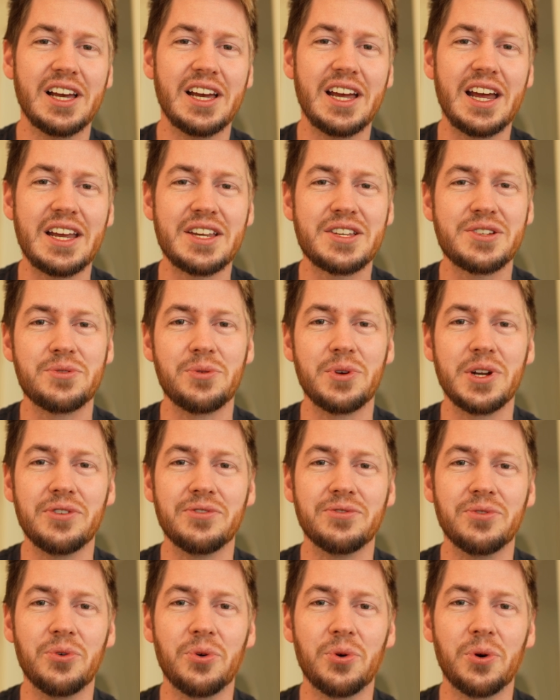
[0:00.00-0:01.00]

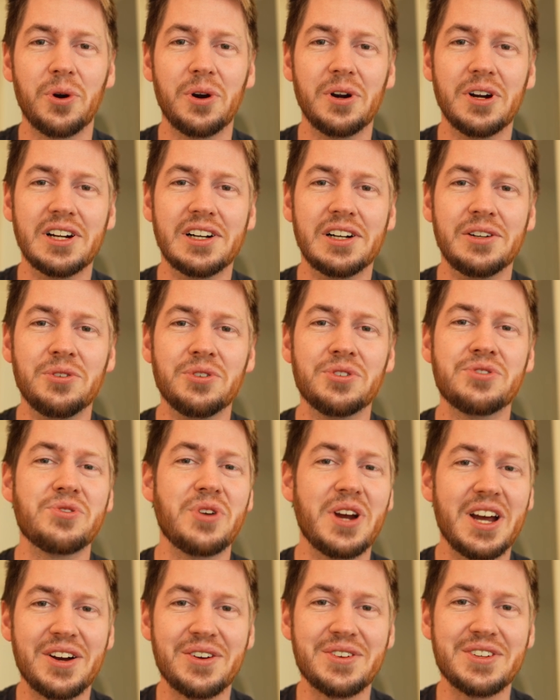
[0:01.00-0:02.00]
S24
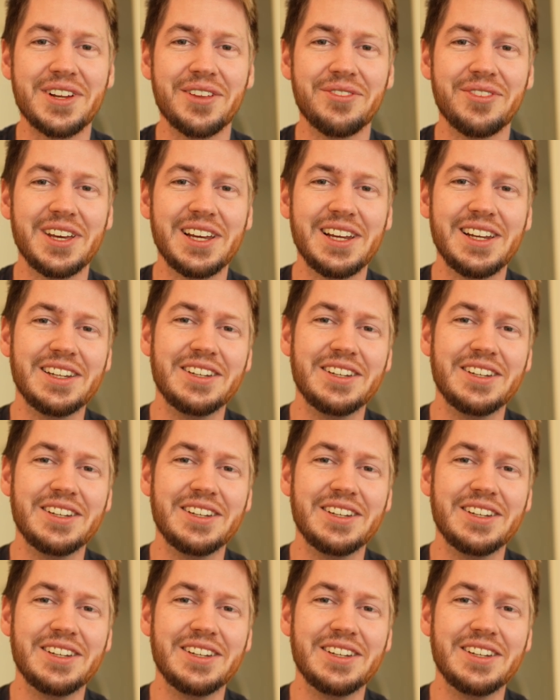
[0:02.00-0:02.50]
Ultra or something,